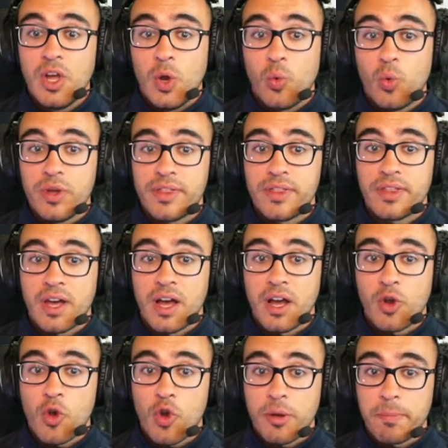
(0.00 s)
with a
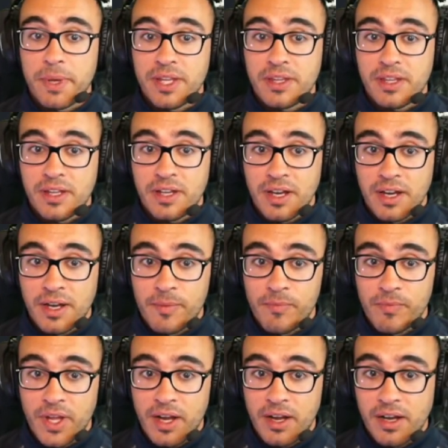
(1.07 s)
cockpit
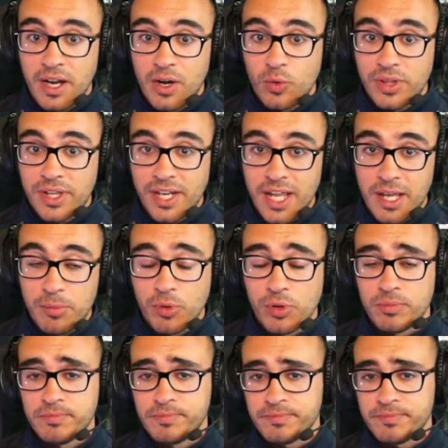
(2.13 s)
already enabled.